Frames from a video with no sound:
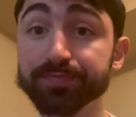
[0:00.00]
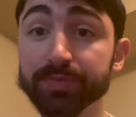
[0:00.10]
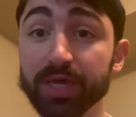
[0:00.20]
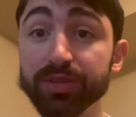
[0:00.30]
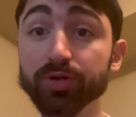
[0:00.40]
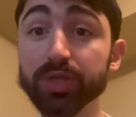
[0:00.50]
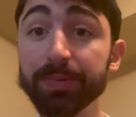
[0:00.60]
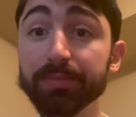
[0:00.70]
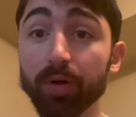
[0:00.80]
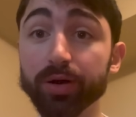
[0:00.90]
in their lipid
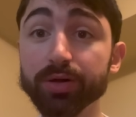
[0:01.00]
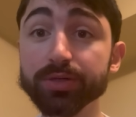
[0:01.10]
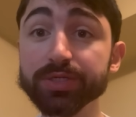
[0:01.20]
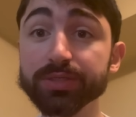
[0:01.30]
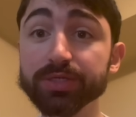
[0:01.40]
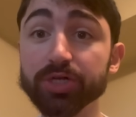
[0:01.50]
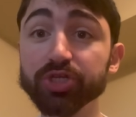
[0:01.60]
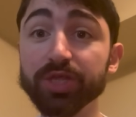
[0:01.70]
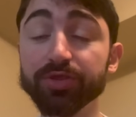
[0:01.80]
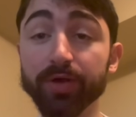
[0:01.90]
markers such
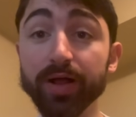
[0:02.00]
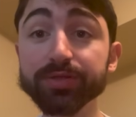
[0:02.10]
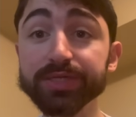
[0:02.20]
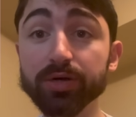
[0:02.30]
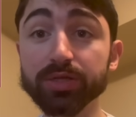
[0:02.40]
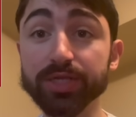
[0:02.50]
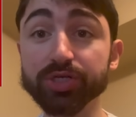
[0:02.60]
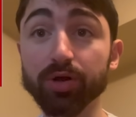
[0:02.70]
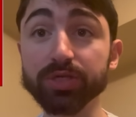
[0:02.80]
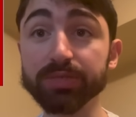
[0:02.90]
that their LDL
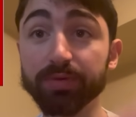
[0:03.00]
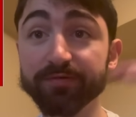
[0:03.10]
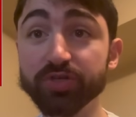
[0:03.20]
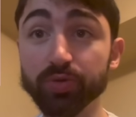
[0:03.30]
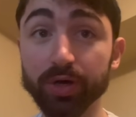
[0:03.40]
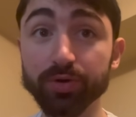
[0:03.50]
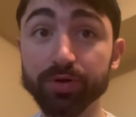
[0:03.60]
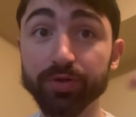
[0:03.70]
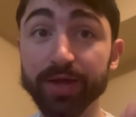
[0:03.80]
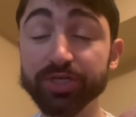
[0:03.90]
cholesterol is above 200,
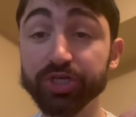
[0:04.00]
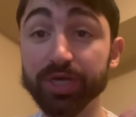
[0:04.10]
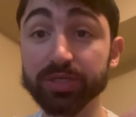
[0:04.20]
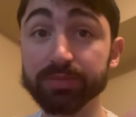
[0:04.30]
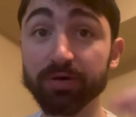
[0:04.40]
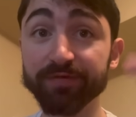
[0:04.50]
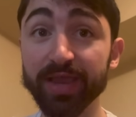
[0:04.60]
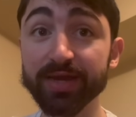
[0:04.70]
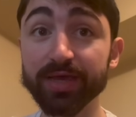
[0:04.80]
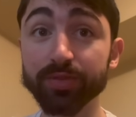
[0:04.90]
their HDL is above
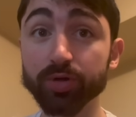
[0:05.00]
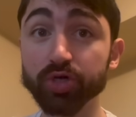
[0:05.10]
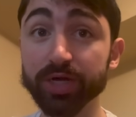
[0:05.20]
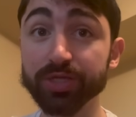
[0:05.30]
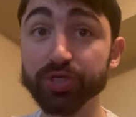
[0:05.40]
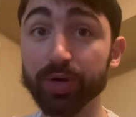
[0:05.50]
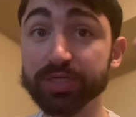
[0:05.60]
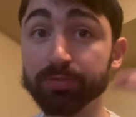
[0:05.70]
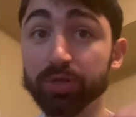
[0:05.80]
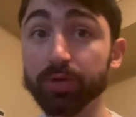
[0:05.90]
80, and their triglycerides
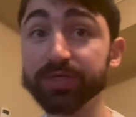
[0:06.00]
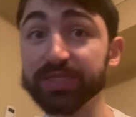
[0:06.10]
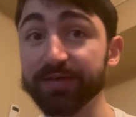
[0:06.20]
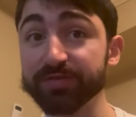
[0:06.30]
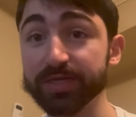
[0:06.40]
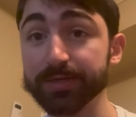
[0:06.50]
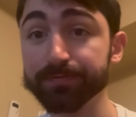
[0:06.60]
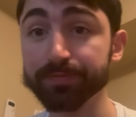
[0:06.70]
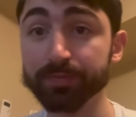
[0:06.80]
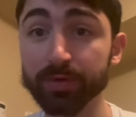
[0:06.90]
are below 70.
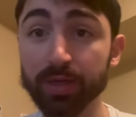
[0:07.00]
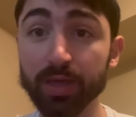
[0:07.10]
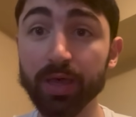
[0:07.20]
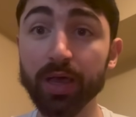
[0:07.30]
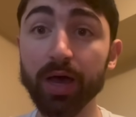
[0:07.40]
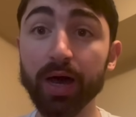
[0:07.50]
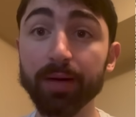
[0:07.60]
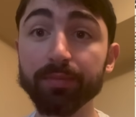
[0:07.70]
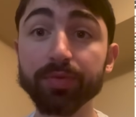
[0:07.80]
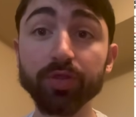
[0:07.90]

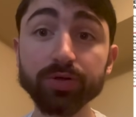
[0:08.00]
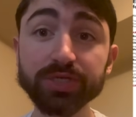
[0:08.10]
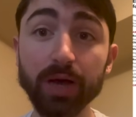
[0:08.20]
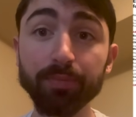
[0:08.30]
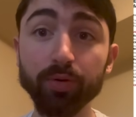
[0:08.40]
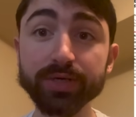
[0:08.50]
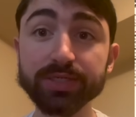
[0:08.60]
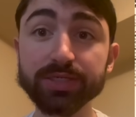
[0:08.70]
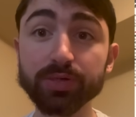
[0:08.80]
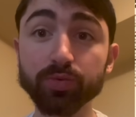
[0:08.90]
Um, those cut
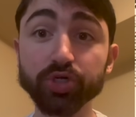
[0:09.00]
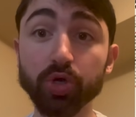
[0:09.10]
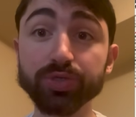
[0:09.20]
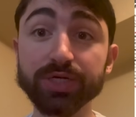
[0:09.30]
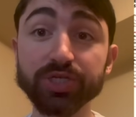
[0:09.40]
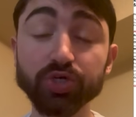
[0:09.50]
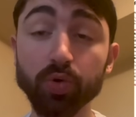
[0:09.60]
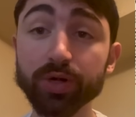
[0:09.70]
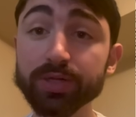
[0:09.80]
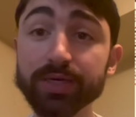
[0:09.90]
points were chosen
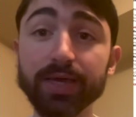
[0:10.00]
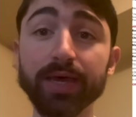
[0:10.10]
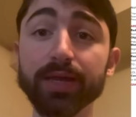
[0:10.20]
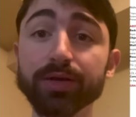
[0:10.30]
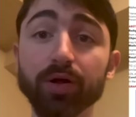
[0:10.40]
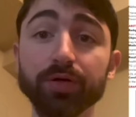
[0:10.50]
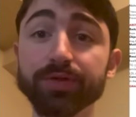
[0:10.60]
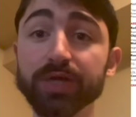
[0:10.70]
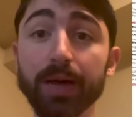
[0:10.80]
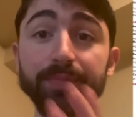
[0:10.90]
historically and are the
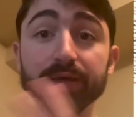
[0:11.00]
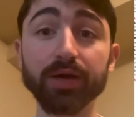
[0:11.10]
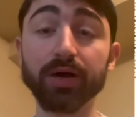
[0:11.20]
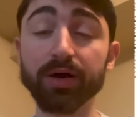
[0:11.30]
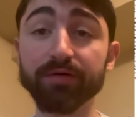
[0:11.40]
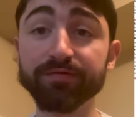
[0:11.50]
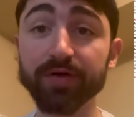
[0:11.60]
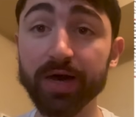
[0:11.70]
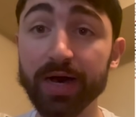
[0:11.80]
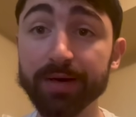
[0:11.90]
topic of
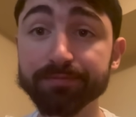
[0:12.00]
uh,